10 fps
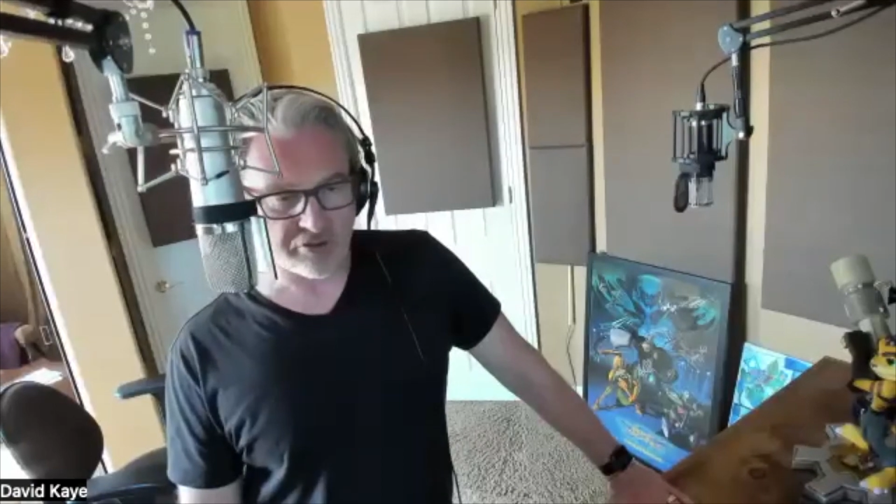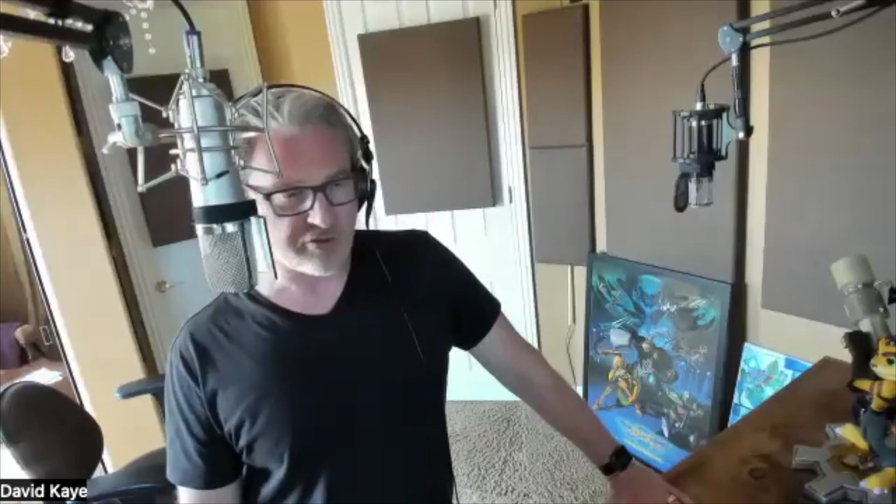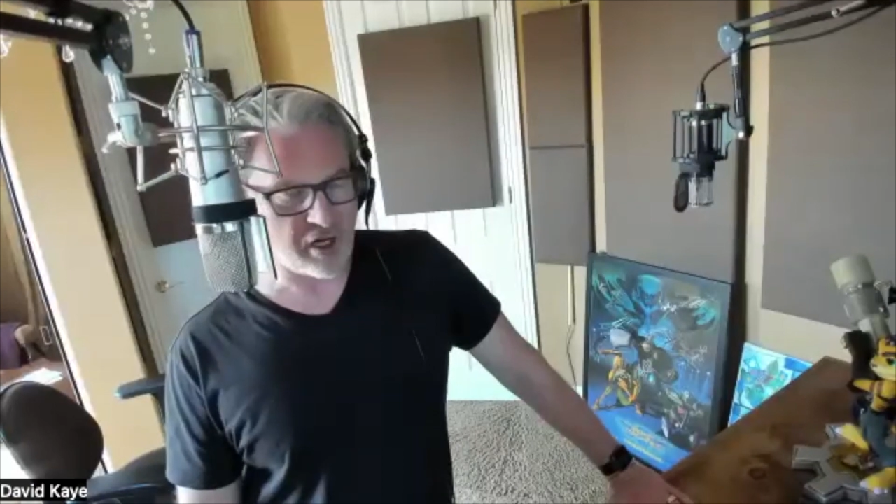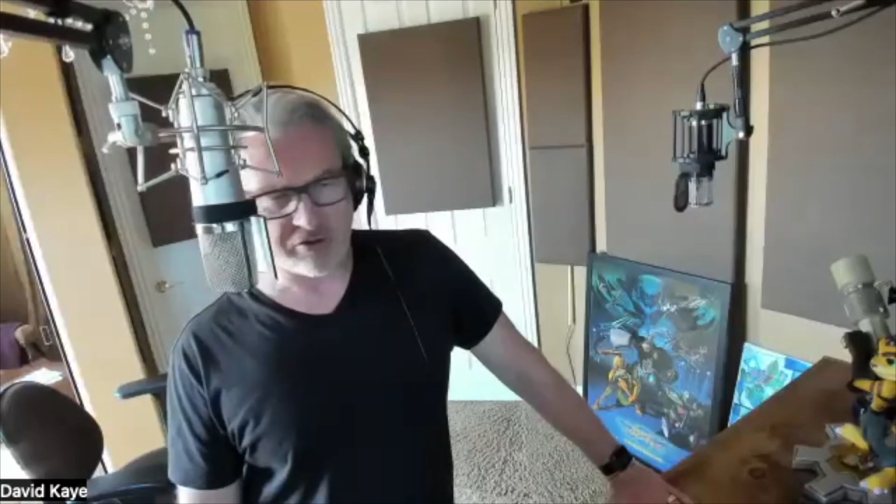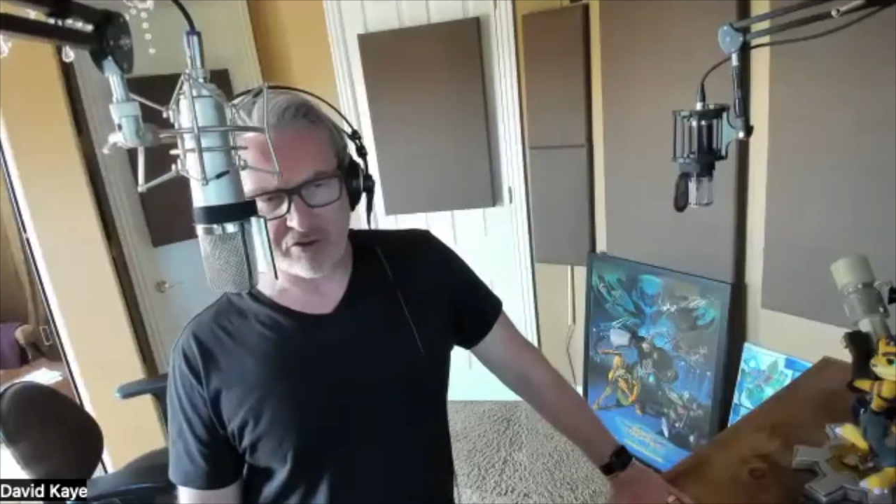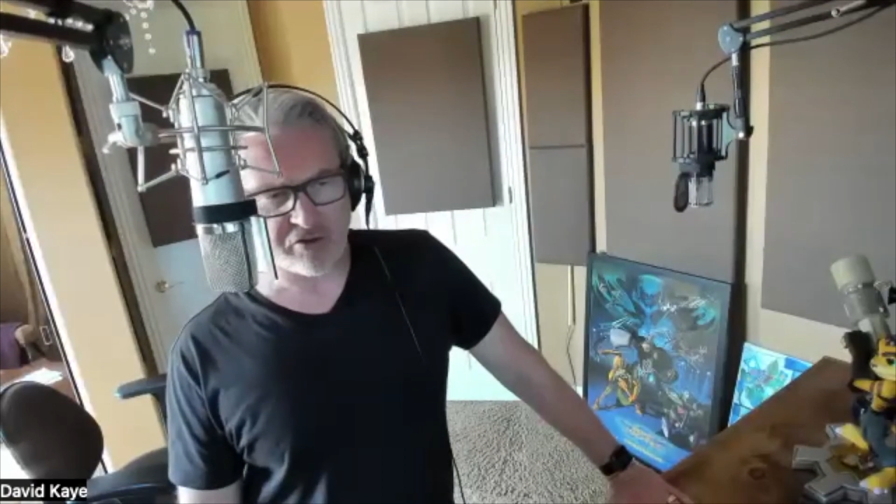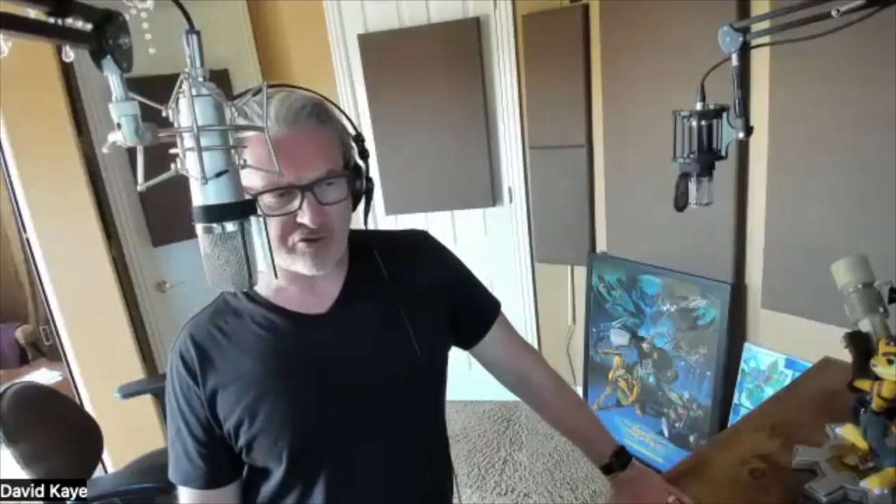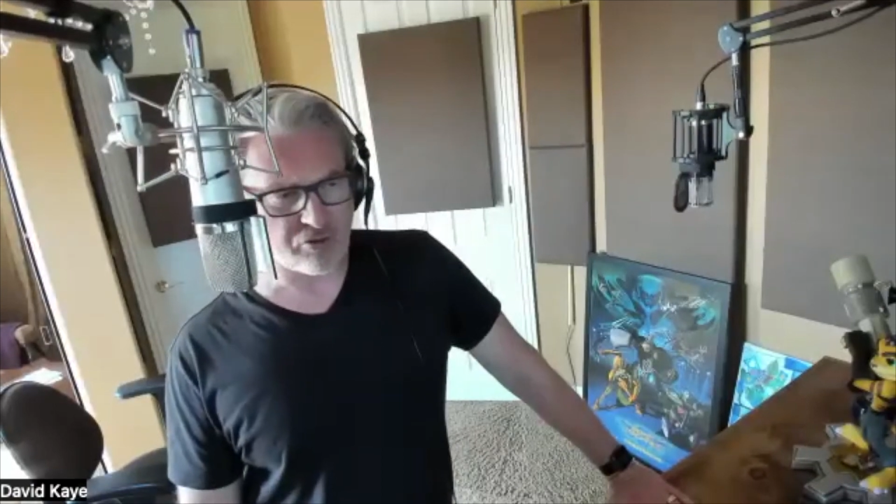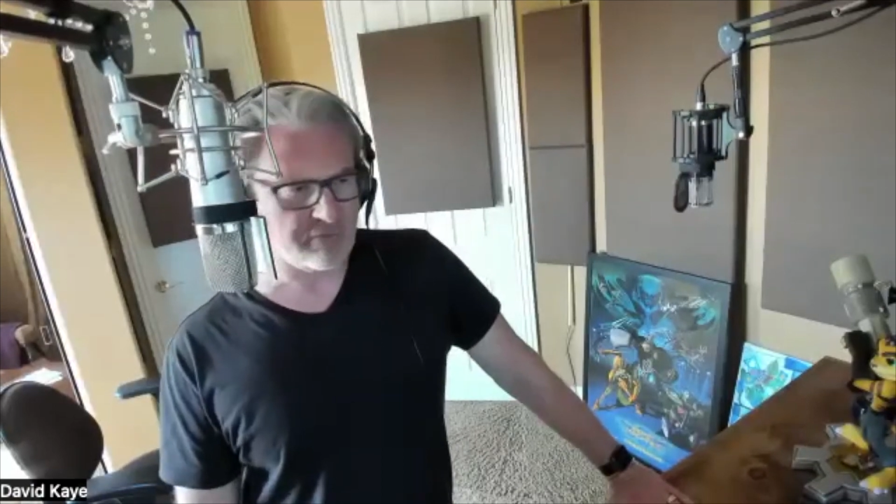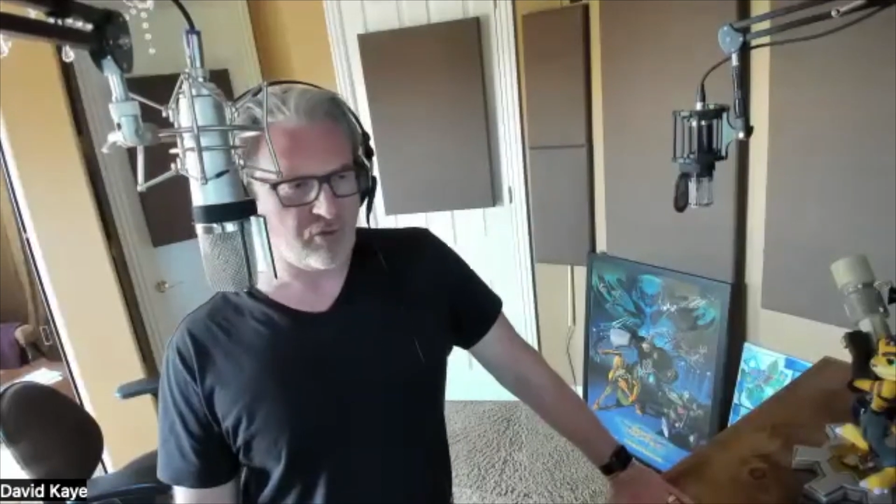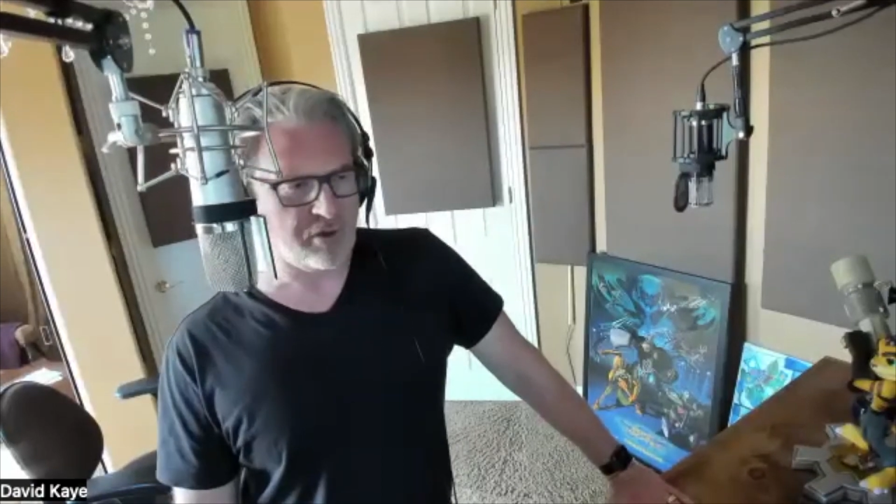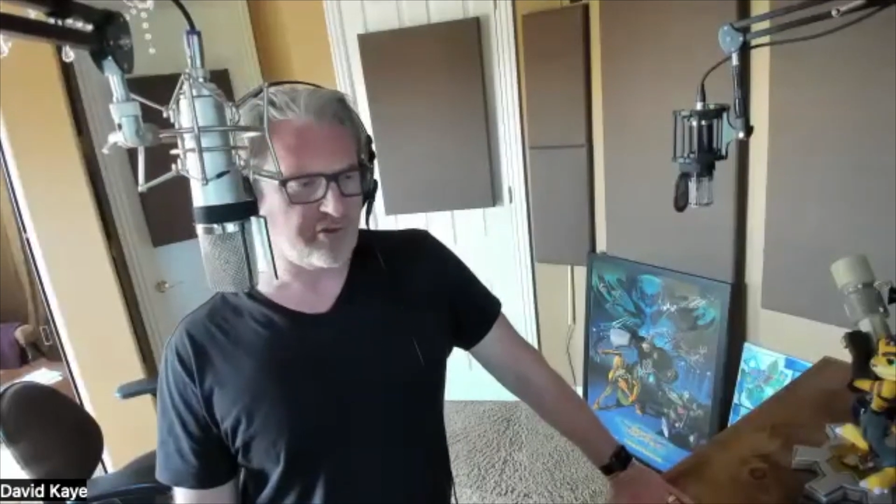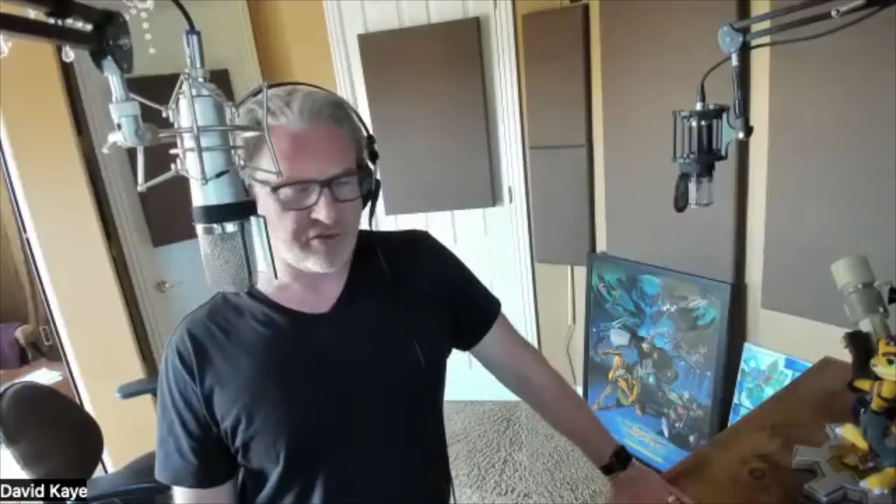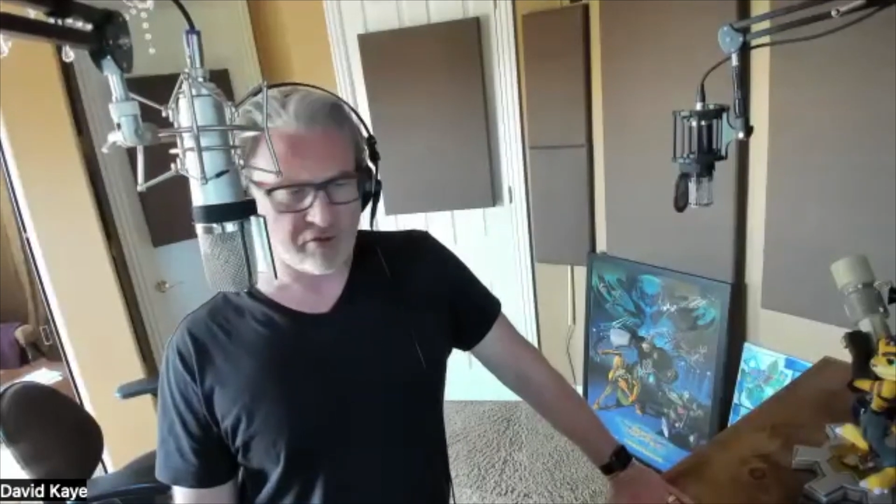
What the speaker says: And I did this sort of voice,